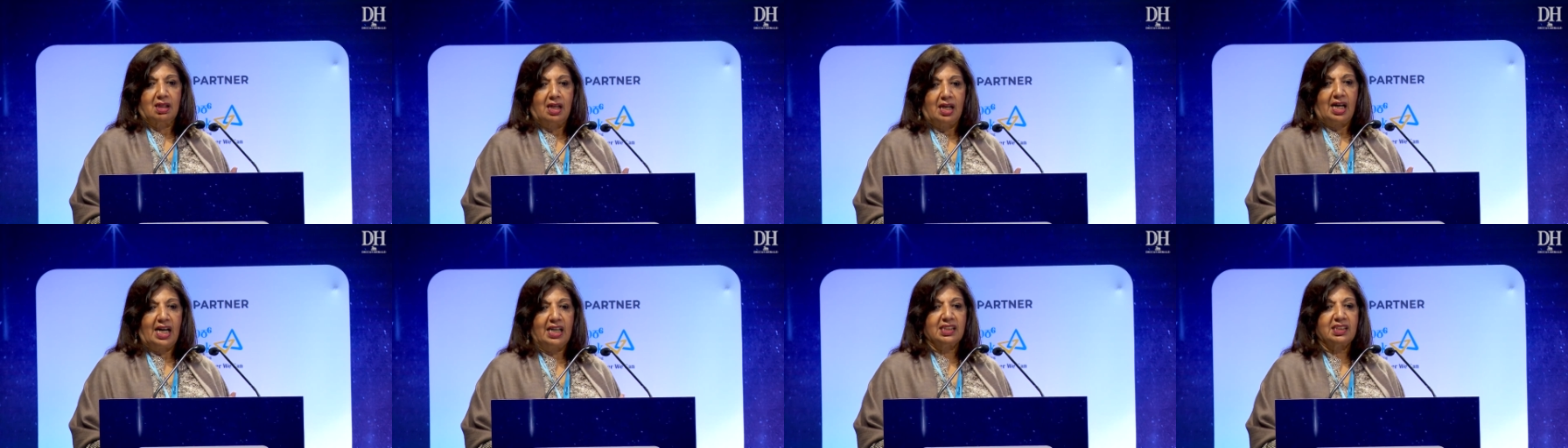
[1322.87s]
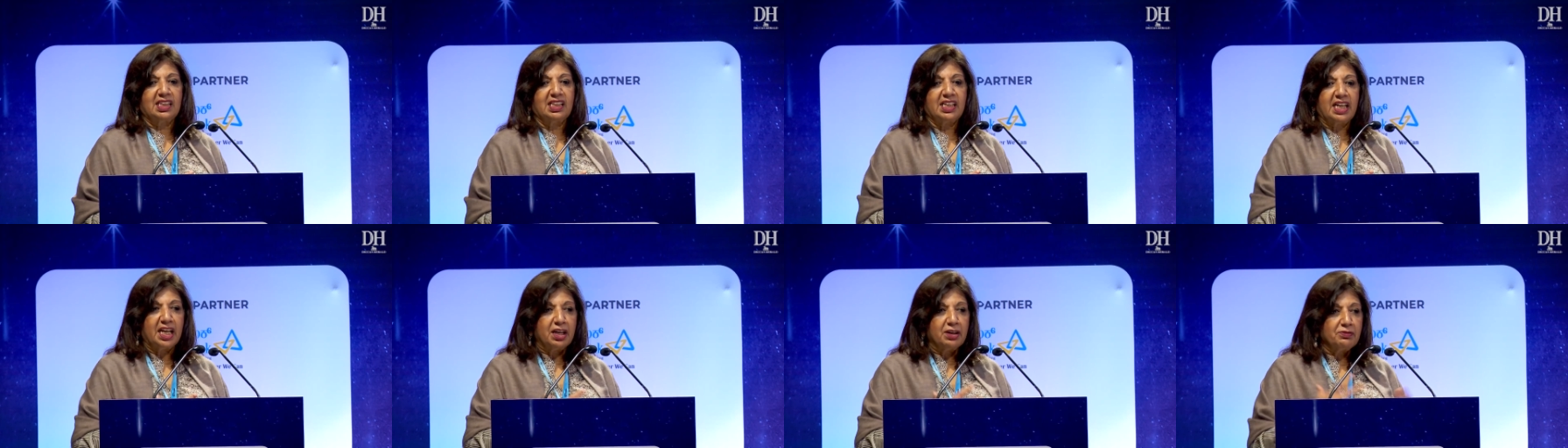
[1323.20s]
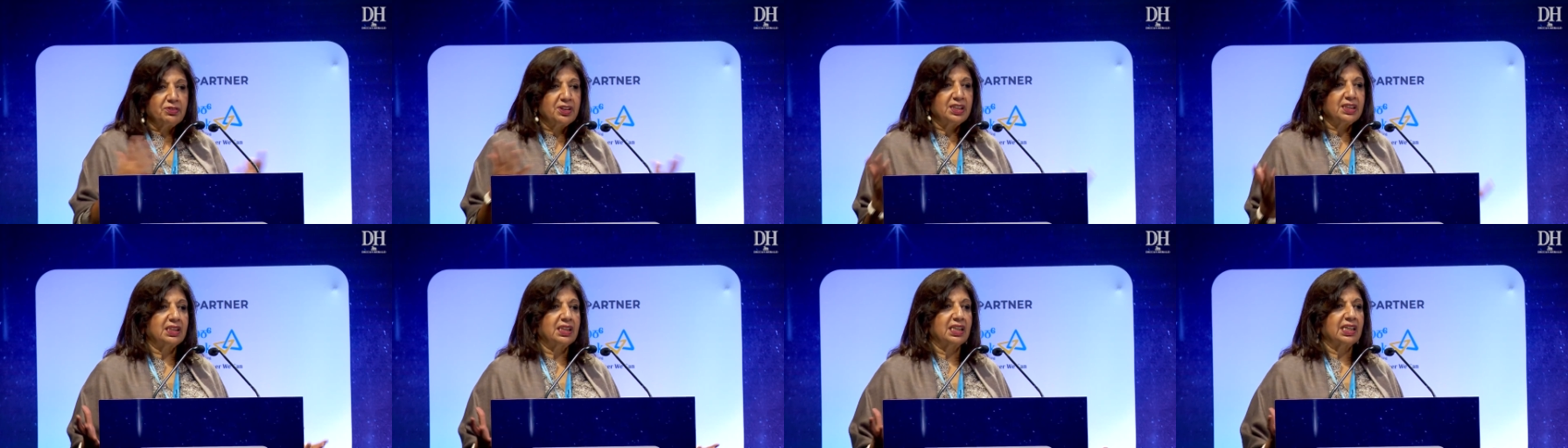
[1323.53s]
I think
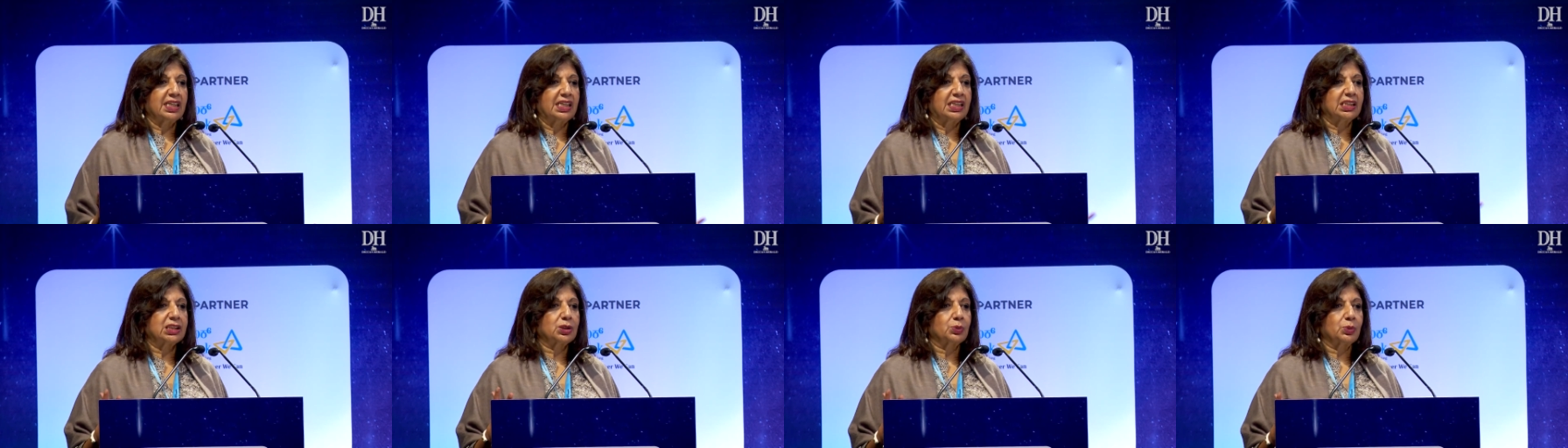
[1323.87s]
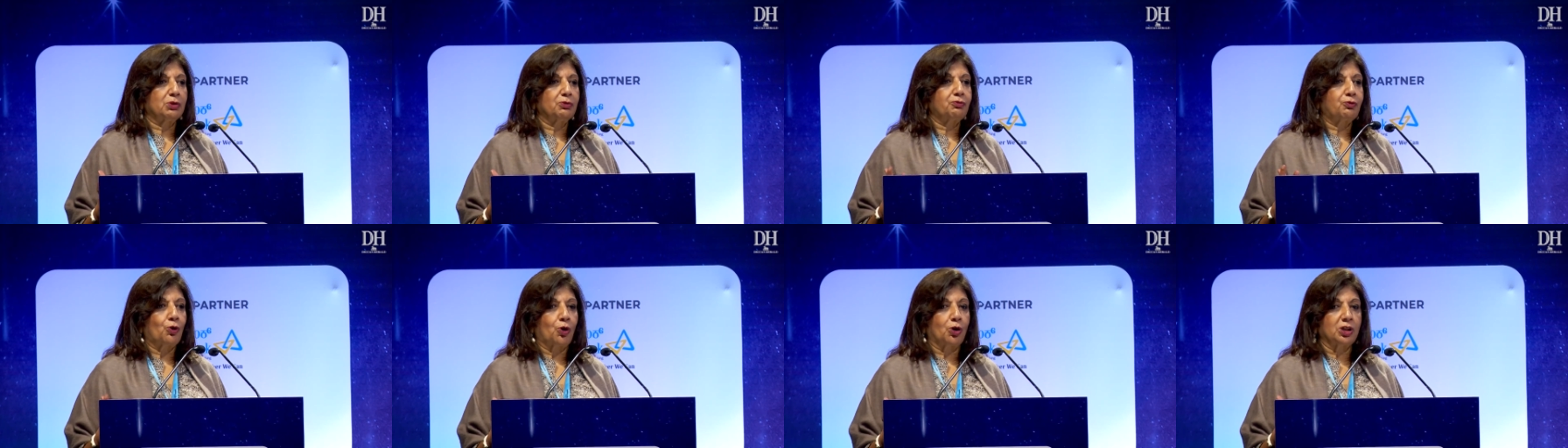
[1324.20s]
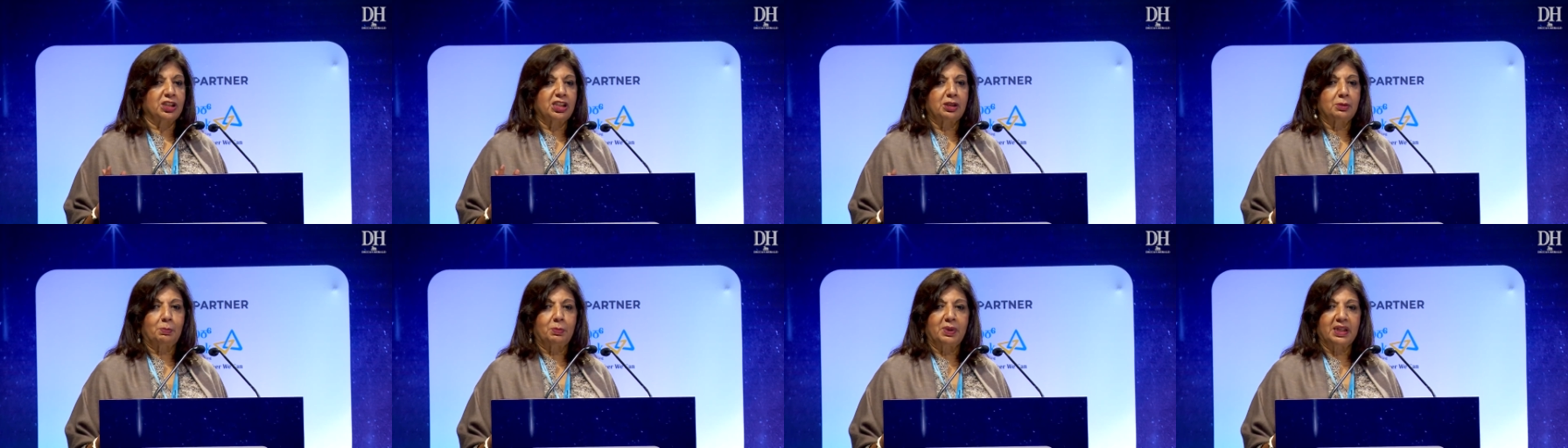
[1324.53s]
everything else will fall
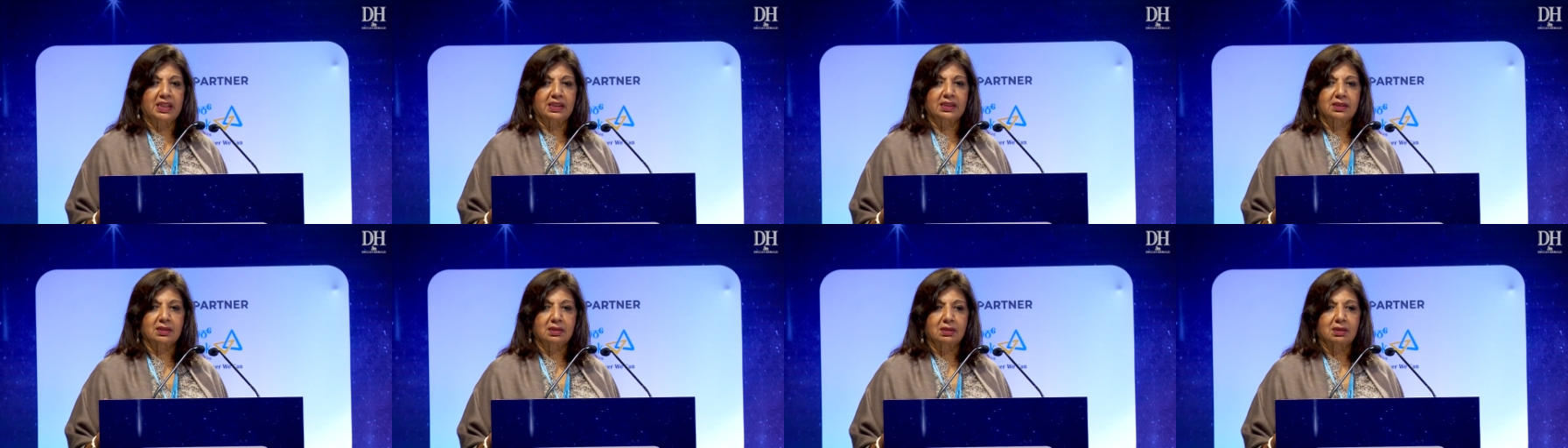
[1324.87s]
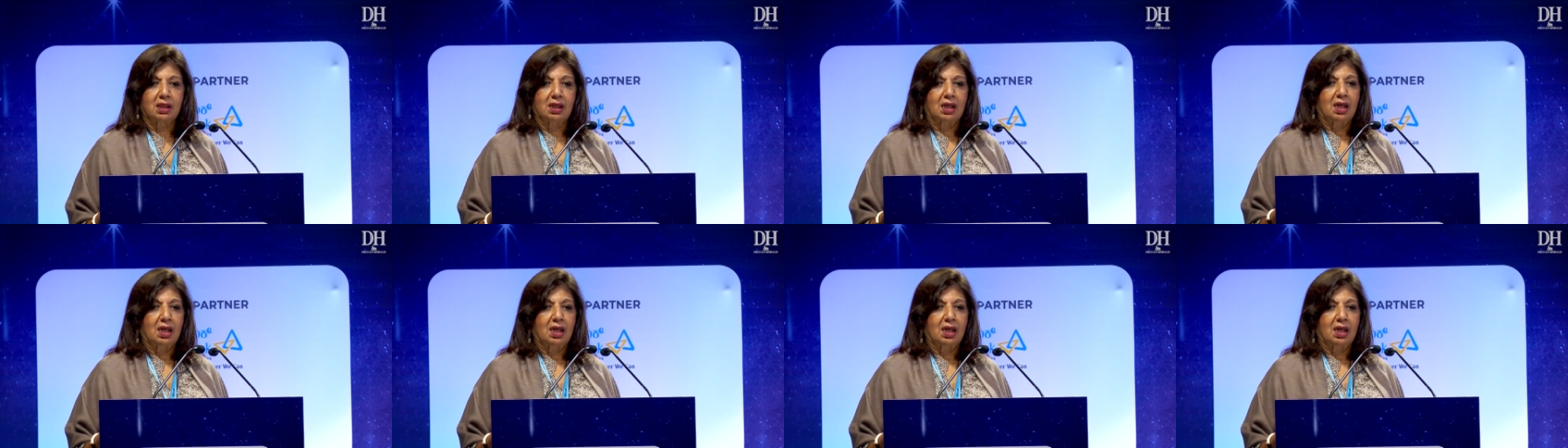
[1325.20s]
in place.